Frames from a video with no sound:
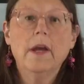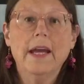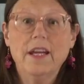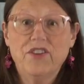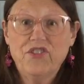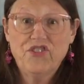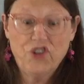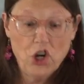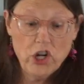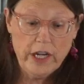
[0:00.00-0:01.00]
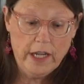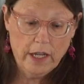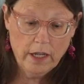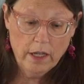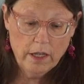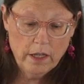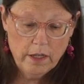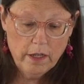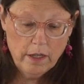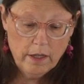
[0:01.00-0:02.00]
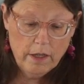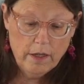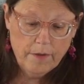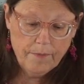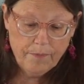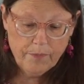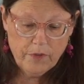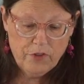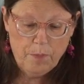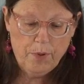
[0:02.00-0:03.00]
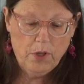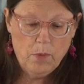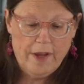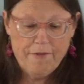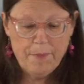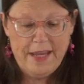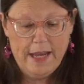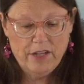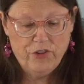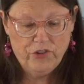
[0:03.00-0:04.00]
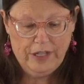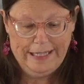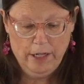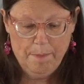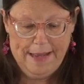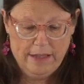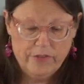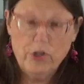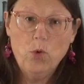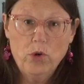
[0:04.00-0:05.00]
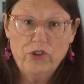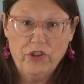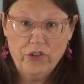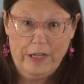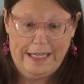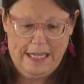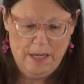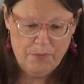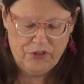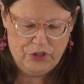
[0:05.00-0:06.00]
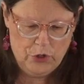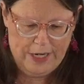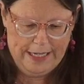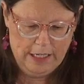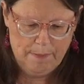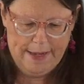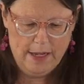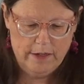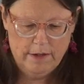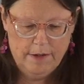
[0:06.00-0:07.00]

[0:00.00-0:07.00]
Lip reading: It's starting to pull away from the edges a little bit. So we're just going to keep stirring a little bit.